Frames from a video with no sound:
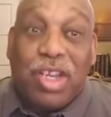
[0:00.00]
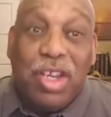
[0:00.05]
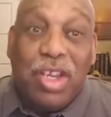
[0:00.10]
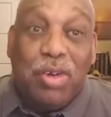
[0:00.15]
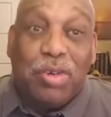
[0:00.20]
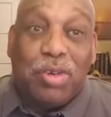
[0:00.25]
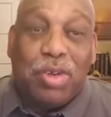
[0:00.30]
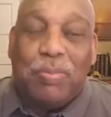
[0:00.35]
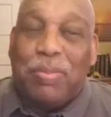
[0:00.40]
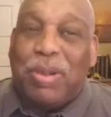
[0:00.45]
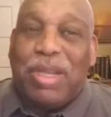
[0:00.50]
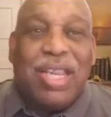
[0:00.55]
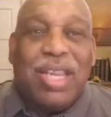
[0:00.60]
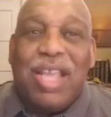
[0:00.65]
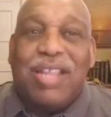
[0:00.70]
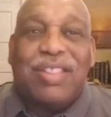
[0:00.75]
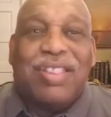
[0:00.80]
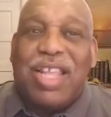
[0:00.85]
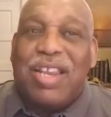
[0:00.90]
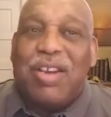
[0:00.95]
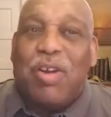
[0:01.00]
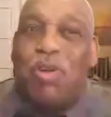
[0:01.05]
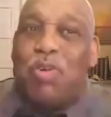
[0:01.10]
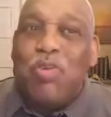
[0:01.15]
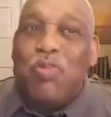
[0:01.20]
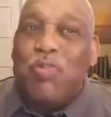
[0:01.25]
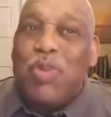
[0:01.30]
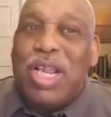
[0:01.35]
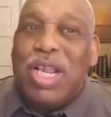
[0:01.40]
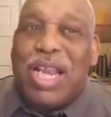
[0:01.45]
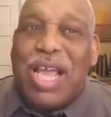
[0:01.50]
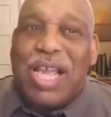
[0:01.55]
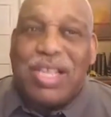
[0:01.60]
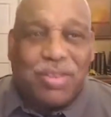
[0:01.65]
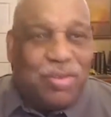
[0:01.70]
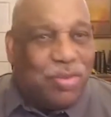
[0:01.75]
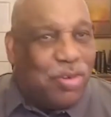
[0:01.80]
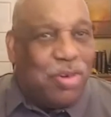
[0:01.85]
kilter, but yet they don't realize it.